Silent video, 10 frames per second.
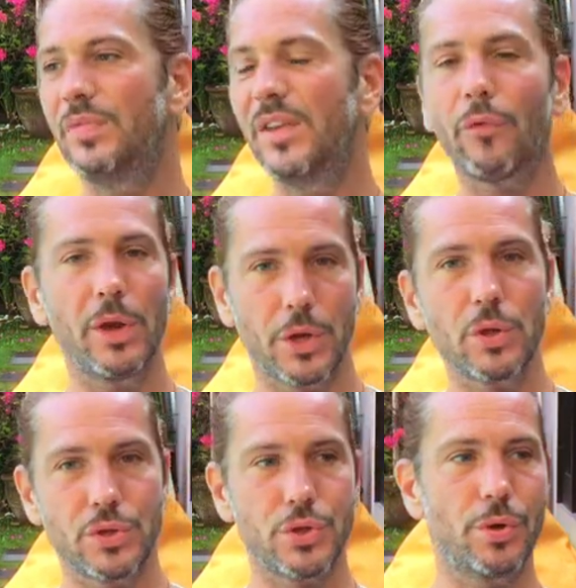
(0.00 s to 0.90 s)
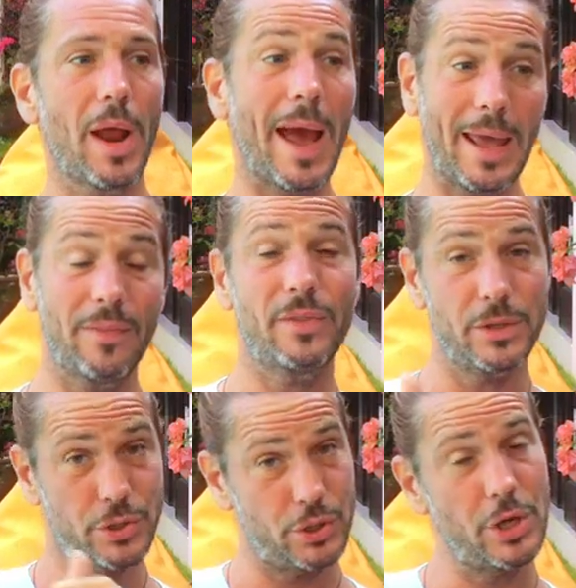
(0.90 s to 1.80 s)
Different culture. I had
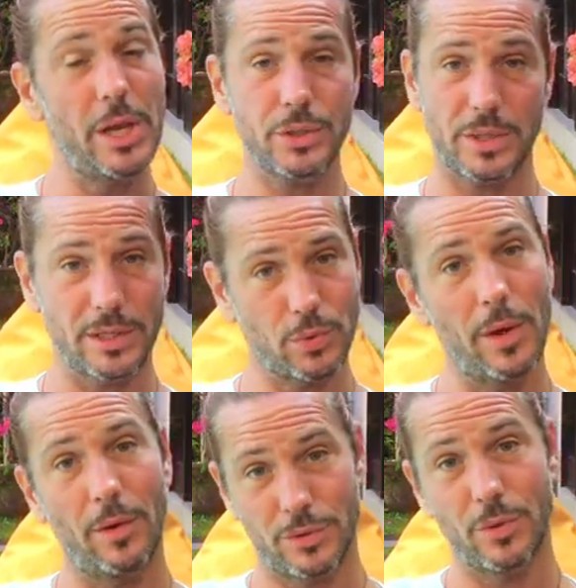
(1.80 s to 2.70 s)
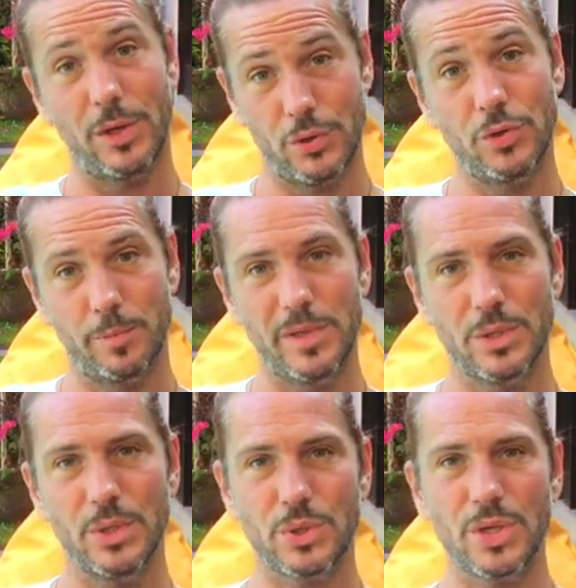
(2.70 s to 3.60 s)
this chance. That's why also I choose
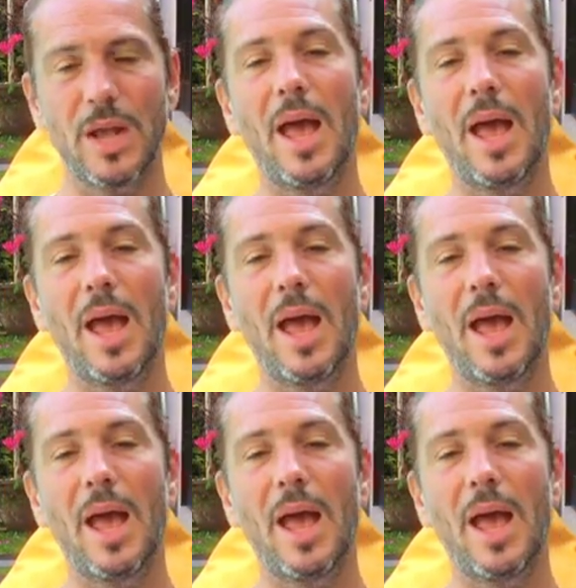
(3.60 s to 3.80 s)
business.